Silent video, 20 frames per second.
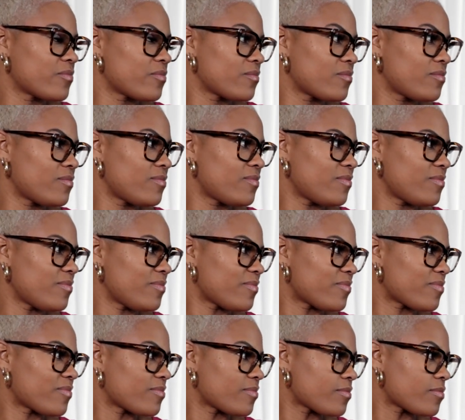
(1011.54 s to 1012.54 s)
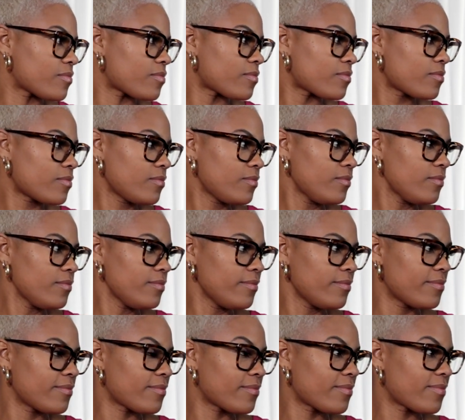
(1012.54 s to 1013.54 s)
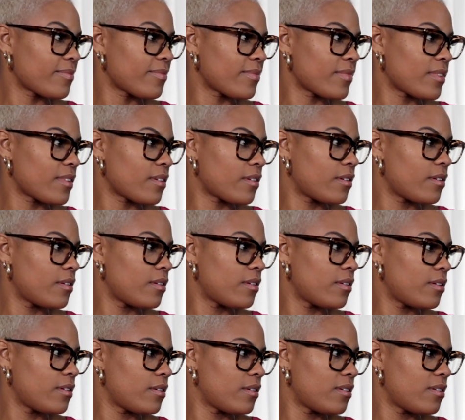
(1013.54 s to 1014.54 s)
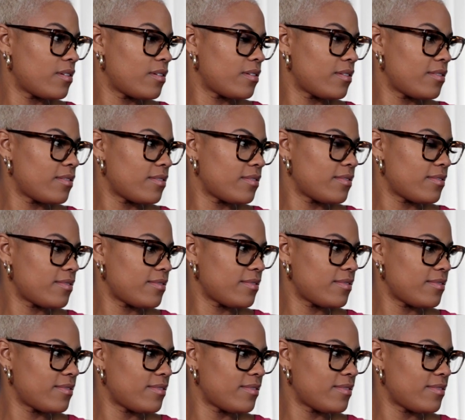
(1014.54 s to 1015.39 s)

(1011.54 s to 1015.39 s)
No words are spoken by the person on screen.